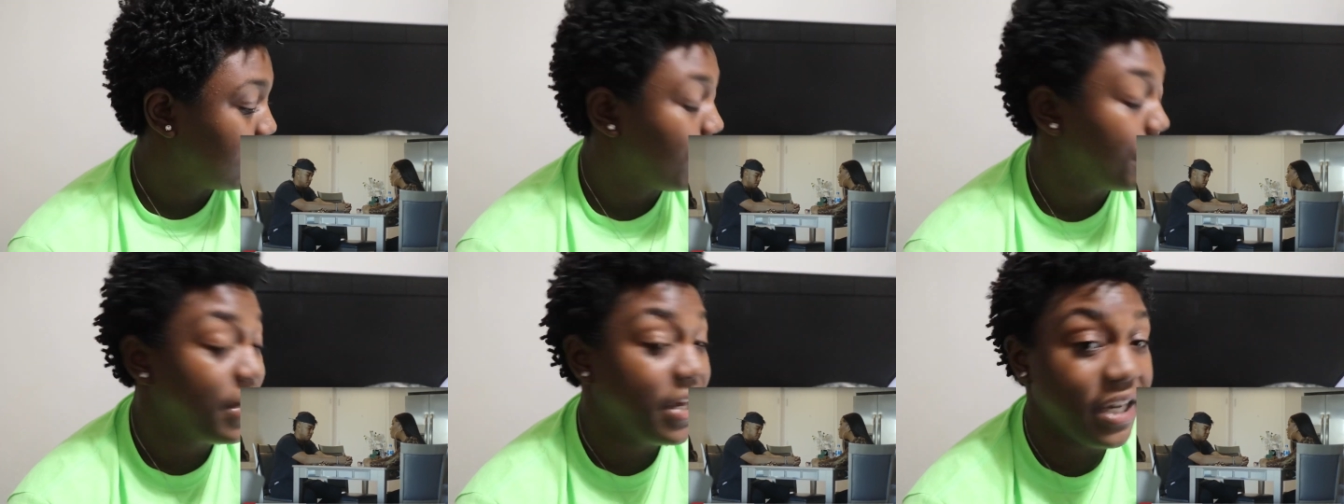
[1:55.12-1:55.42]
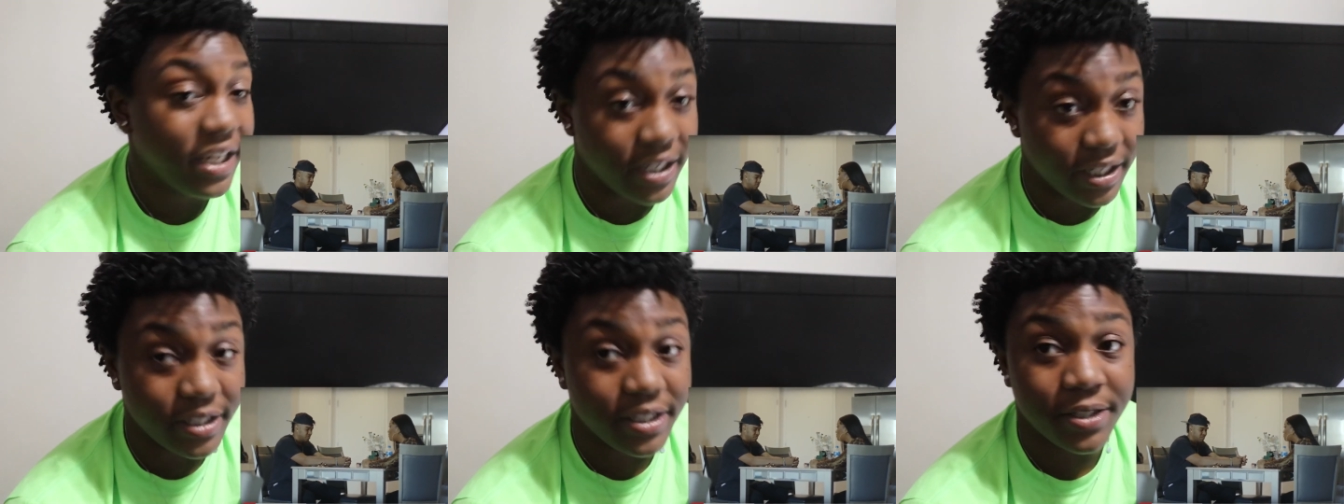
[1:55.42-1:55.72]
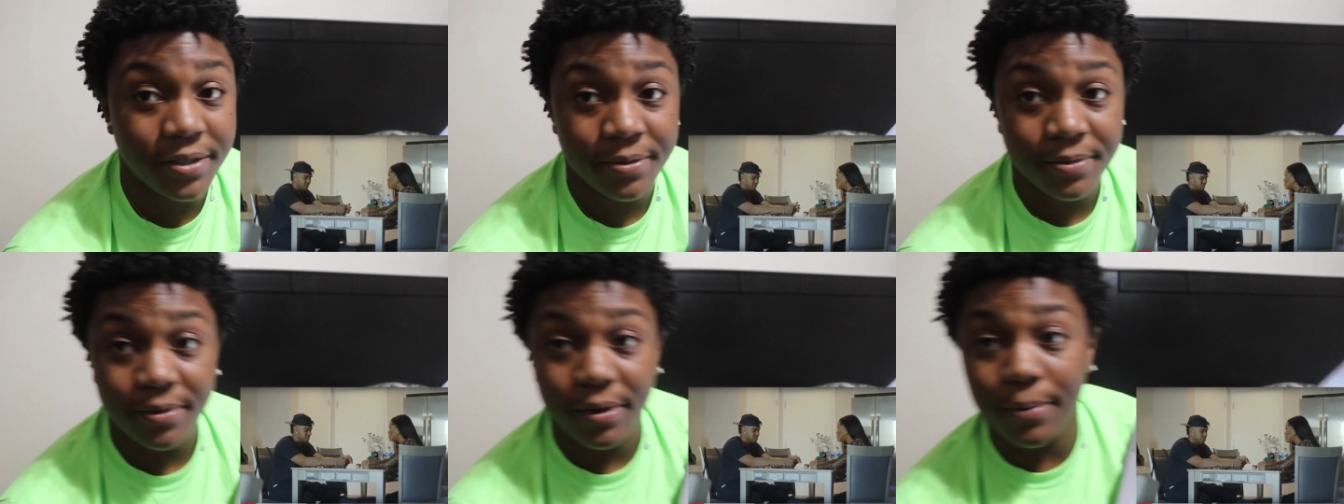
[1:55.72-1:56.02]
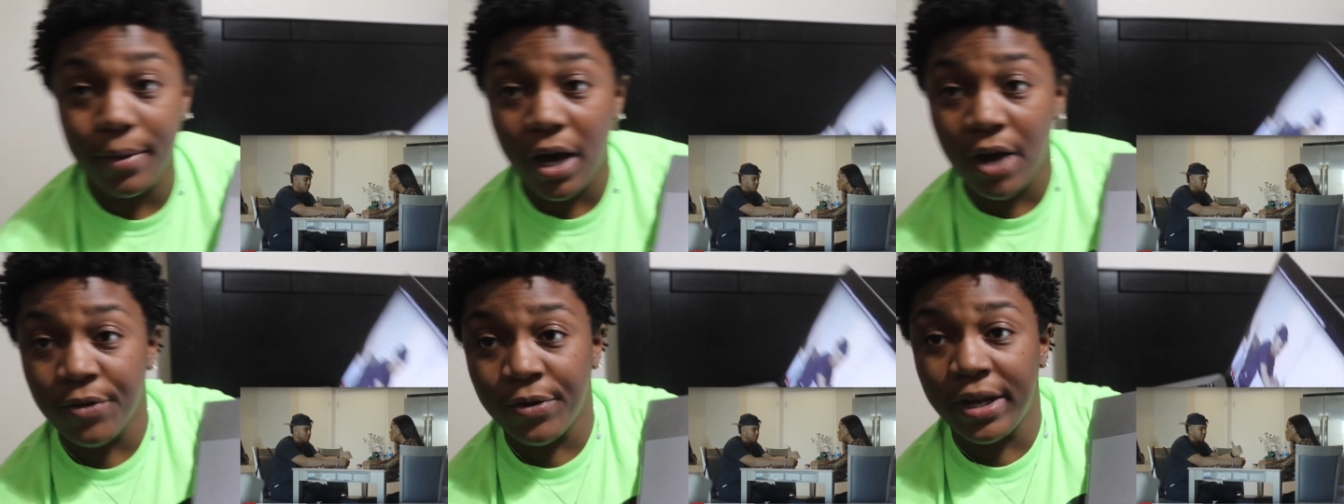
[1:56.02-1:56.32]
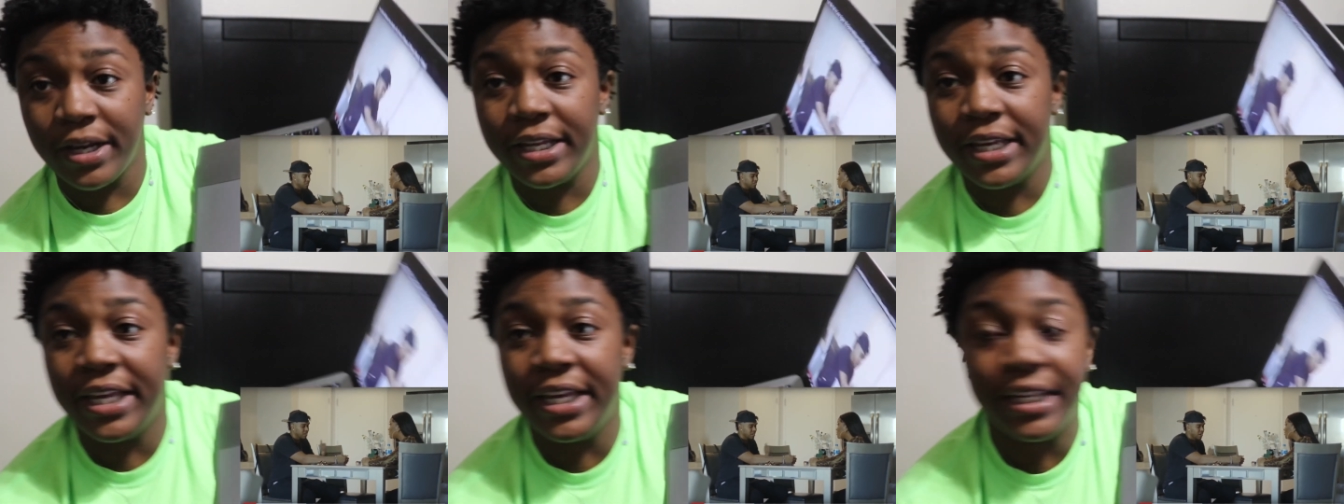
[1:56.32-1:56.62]
I'm heated. I'm
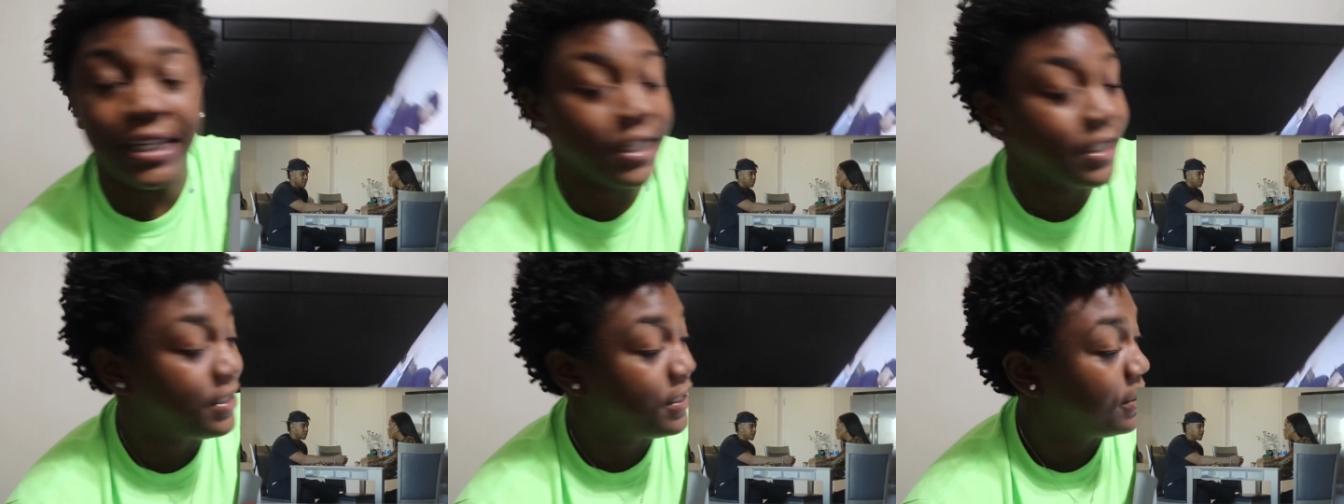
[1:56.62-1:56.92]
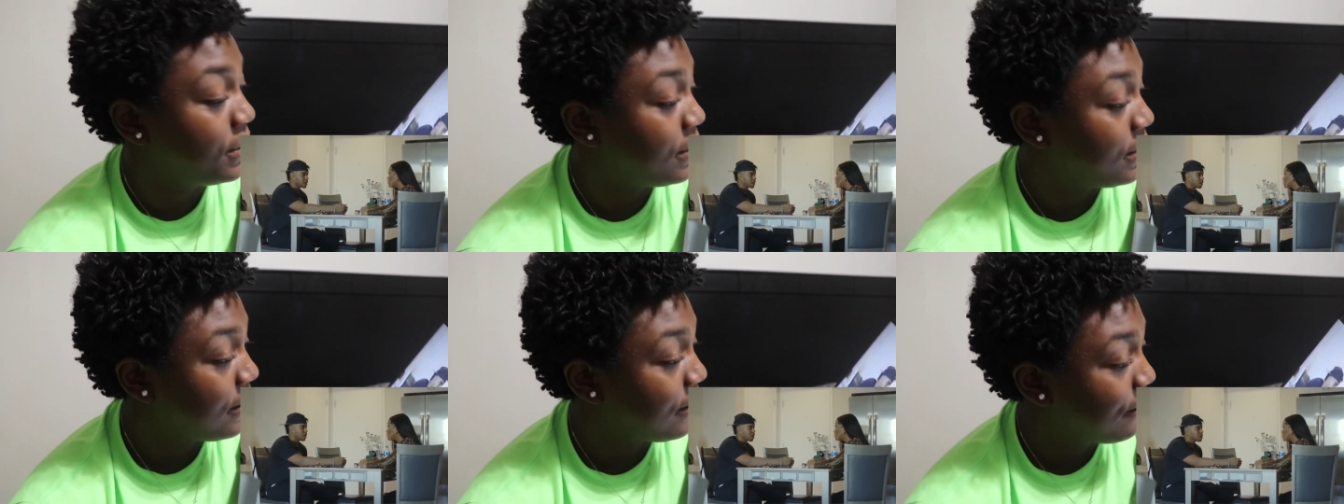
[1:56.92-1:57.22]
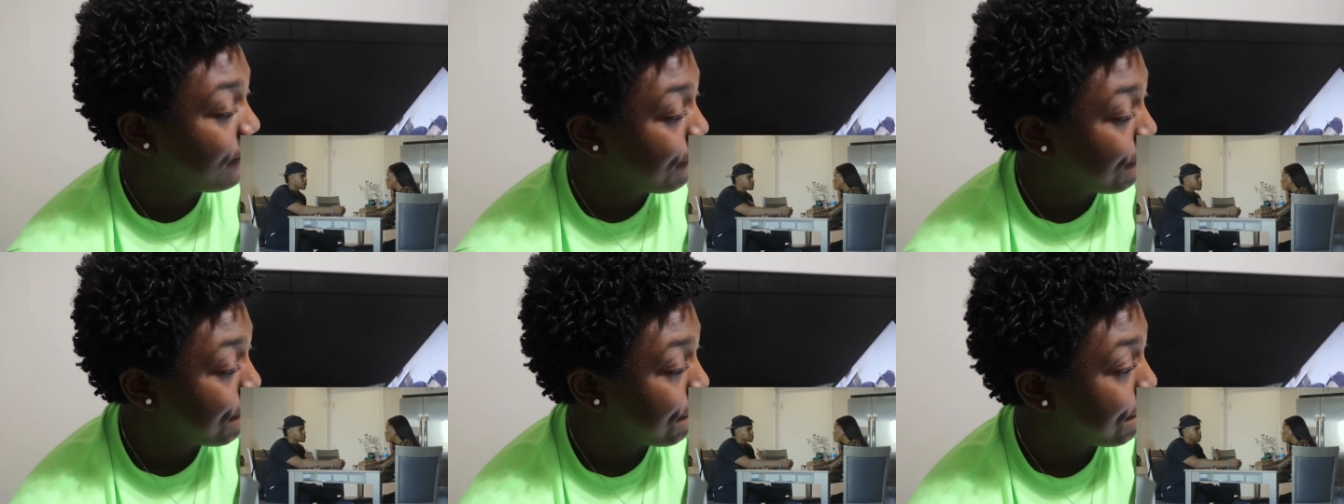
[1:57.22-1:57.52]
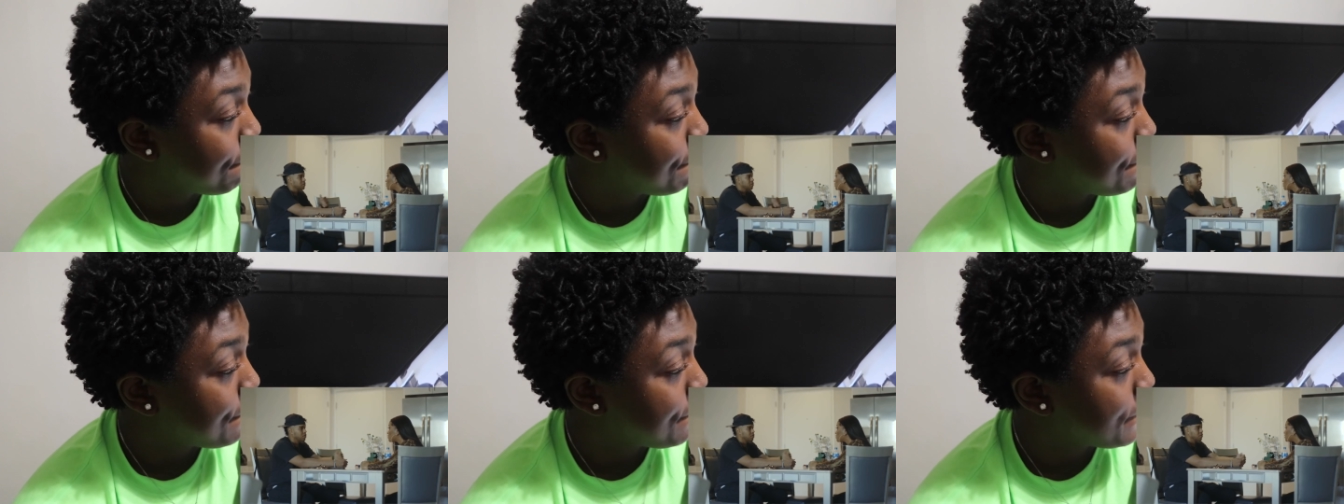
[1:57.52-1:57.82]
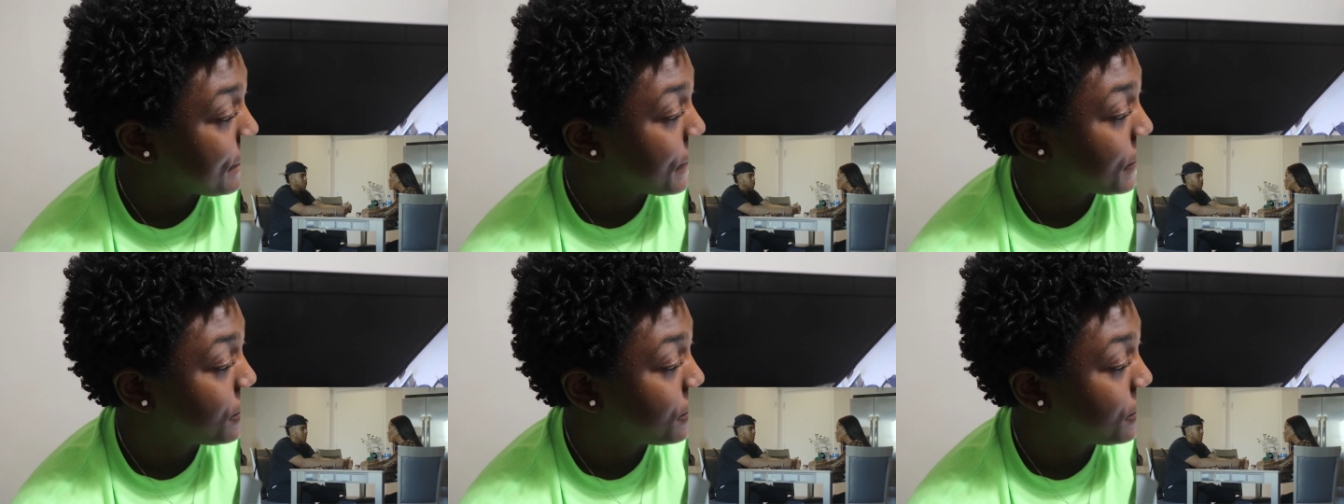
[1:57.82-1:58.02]
already heated. That it haunts me though.